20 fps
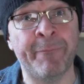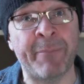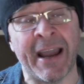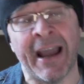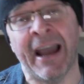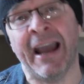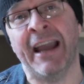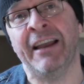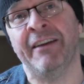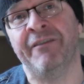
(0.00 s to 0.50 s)

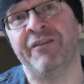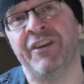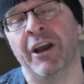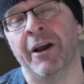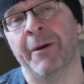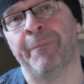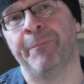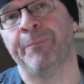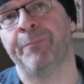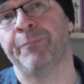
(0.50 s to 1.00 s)

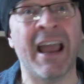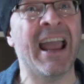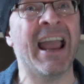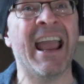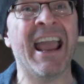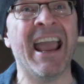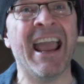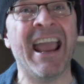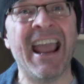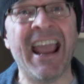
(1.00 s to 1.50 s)
behaviour.
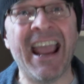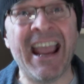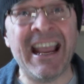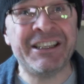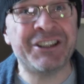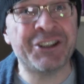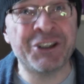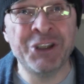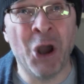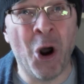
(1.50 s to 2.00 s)

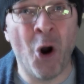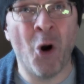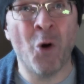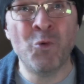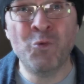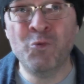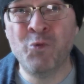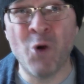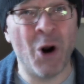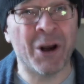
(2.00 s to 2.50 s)
It's not
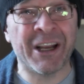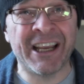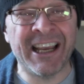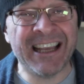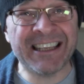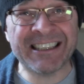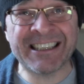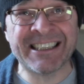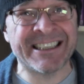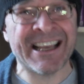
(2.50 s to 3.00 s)

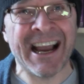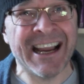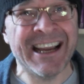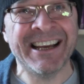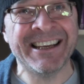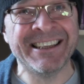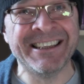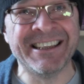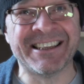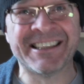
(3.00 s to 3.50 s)
rocket
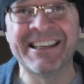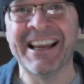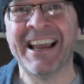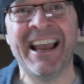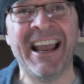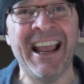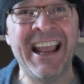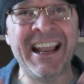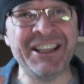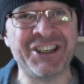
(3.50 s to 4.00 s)
science,
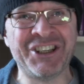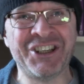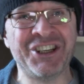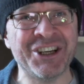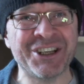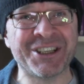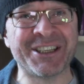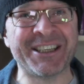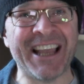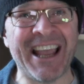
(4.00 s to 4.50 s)
it
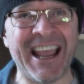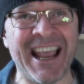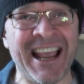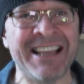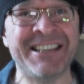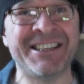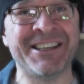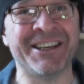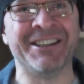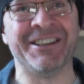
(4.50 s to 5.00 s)
just
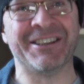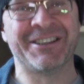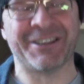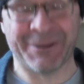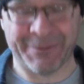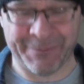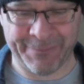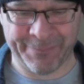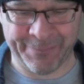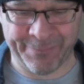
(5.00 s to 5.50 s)

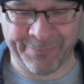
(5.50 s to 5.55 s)
isn't.